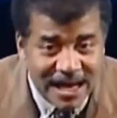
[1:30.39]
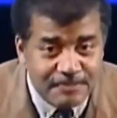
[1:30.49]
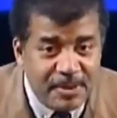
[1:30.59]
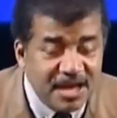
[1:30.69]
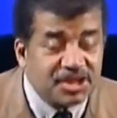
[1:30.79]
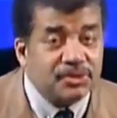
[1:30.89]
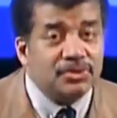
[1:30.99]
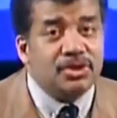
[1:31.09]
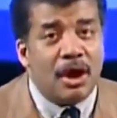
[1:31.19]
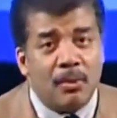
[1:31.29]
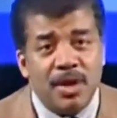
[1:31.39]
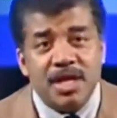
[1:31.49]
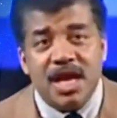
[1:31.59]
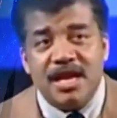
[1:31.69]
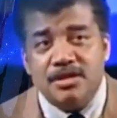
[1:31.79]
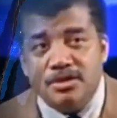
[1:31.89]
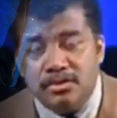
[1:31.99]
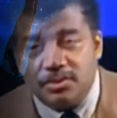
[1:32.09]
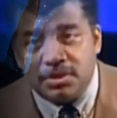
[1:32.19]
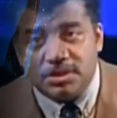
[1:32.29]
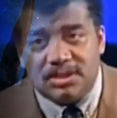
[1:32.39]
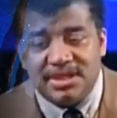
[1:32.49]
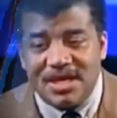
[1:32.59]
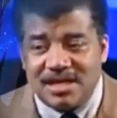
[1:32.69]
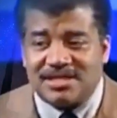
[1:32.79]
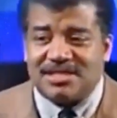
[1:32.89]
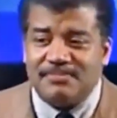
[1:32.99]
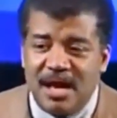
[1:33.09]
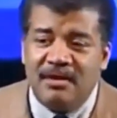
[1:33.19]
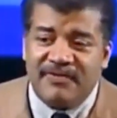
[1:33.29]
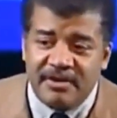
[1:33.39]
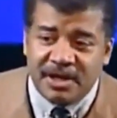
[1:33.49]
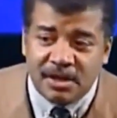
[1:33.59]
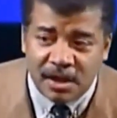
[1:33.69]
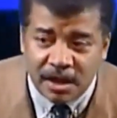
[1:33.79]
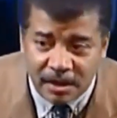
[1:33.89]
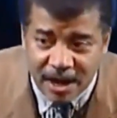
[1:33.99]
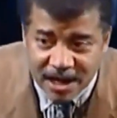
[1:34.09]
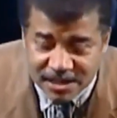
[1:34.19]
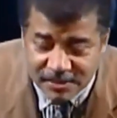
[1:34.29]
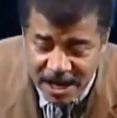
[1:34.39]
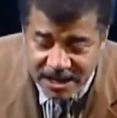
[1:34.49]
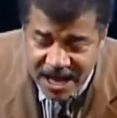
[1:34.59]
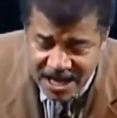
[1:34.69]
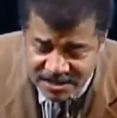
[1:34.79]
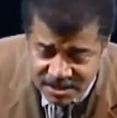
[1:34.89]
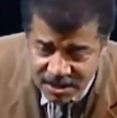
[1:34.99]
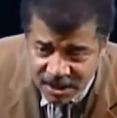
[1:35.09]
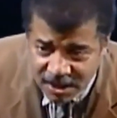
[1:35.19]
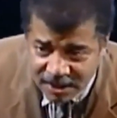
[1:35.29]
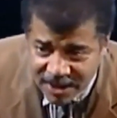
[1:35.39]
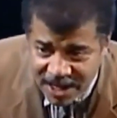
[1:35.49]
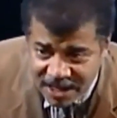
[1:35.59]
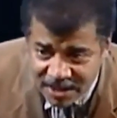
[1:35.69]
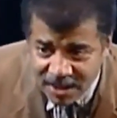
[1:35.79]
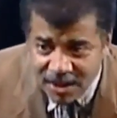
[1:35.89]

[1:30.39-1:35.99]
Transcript: I bet you Darwin and Newton did not smell very good, all right, is my guess, okay?